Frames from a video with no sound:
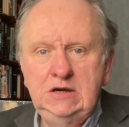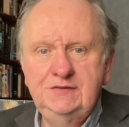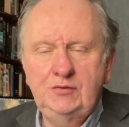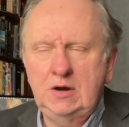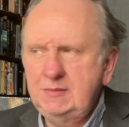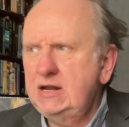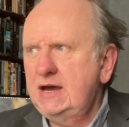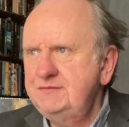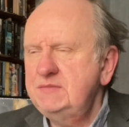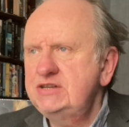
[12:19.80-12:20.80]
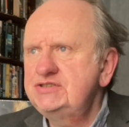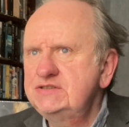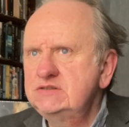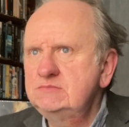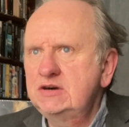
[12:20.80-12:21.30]
for a while. I mean, I have
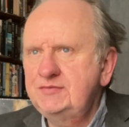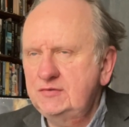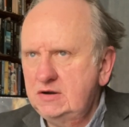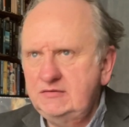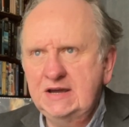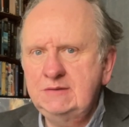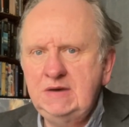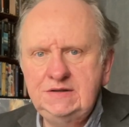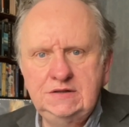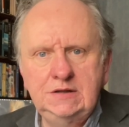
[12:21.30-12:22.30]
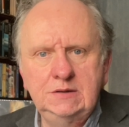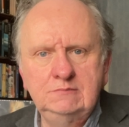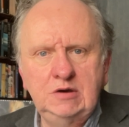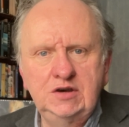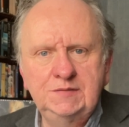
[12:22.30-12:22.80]
mentioned them both before. I've recommended
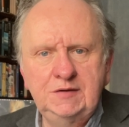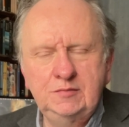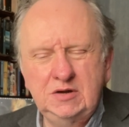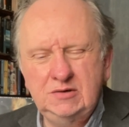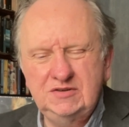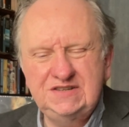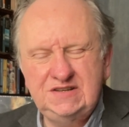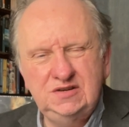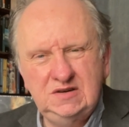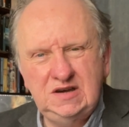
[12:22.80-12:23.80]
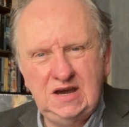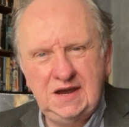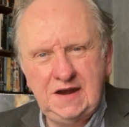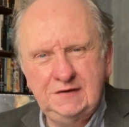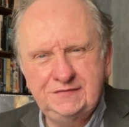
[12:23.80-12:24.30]
them both before. But I want to
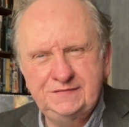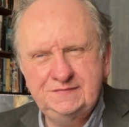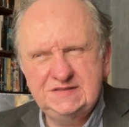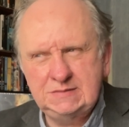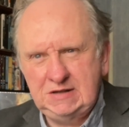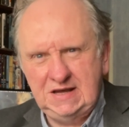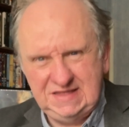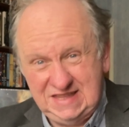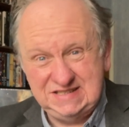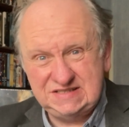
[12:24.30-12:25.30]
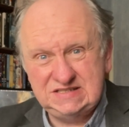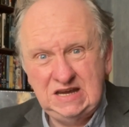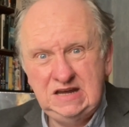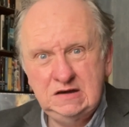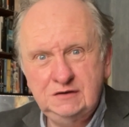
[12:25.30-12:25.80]
do something like this,
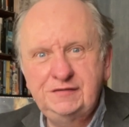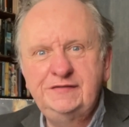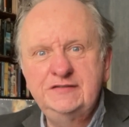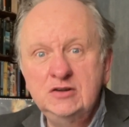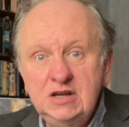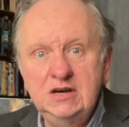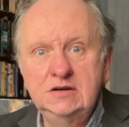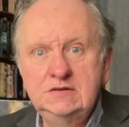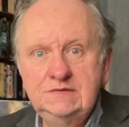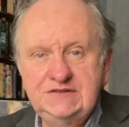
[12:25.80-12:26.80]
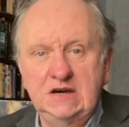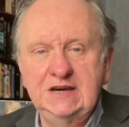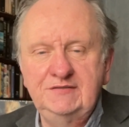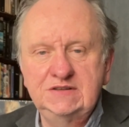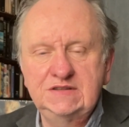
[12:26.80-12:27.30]
a fuller
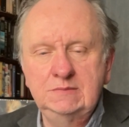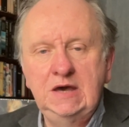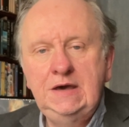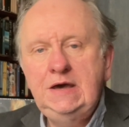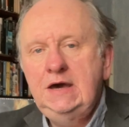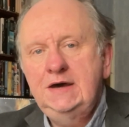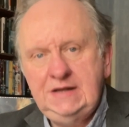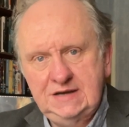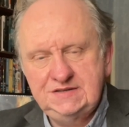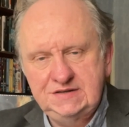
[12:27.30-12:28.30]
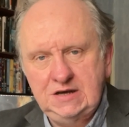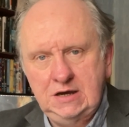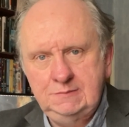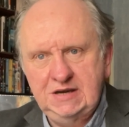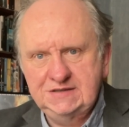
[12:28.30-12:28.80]
dive into them. And now's the
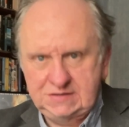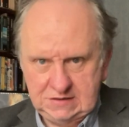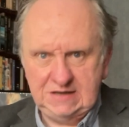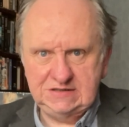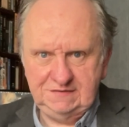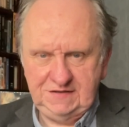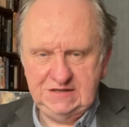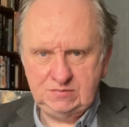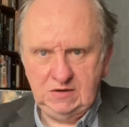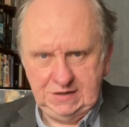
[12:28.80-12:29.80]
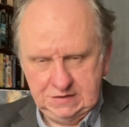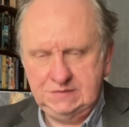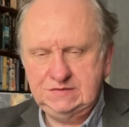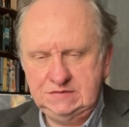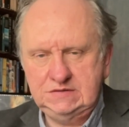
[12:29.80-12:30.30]
time, because as of this week,
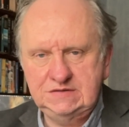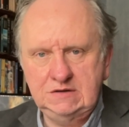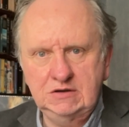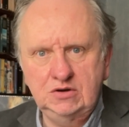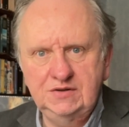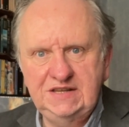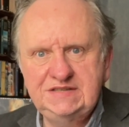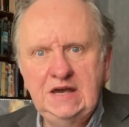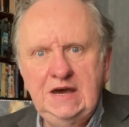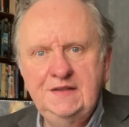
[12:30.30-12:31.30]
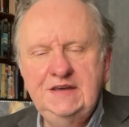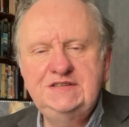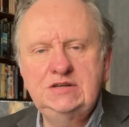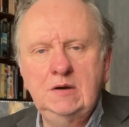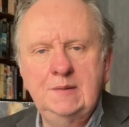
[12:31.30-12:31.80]
as I record this,
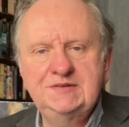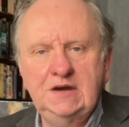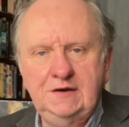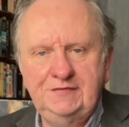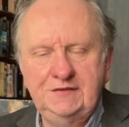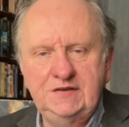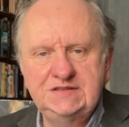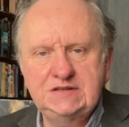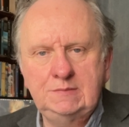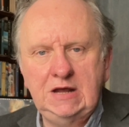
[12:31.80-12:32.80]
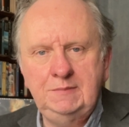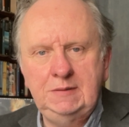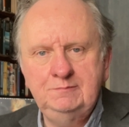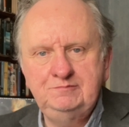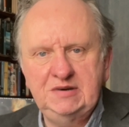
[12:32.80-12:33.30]
these two apps are for the first time now
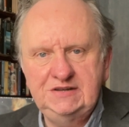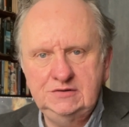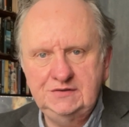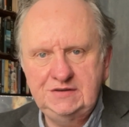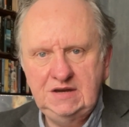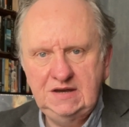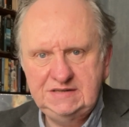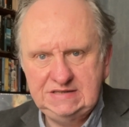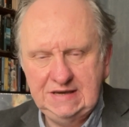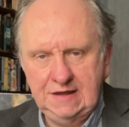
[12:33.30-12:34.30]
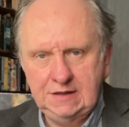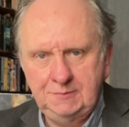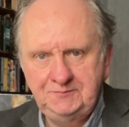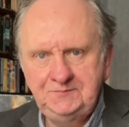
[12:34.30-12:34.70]
being bundled together.